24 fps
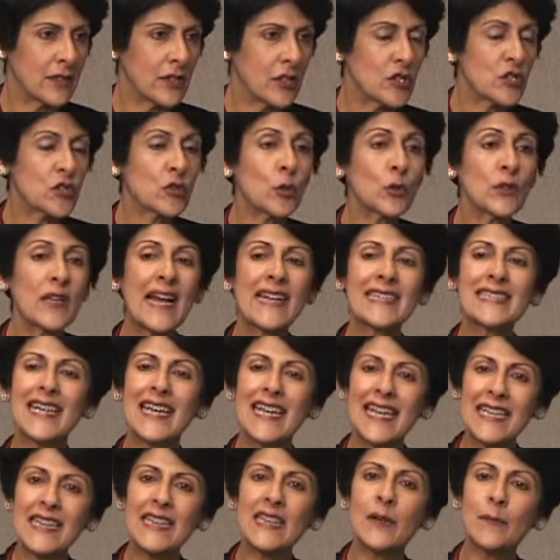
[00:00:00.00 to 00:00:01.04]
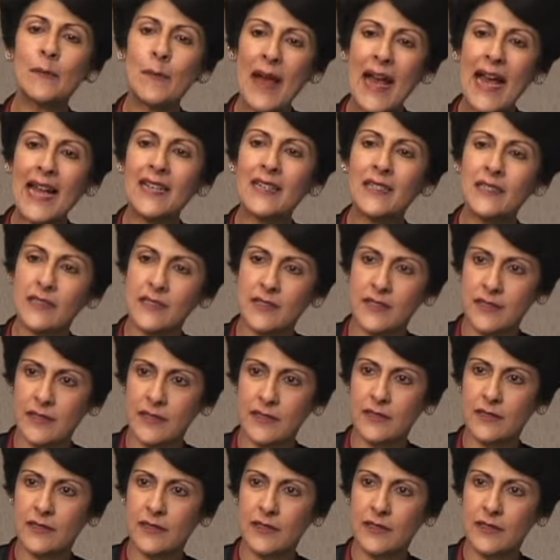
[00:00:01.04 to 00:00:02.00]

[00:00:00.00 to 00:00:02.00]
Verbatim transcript: so that in the balance,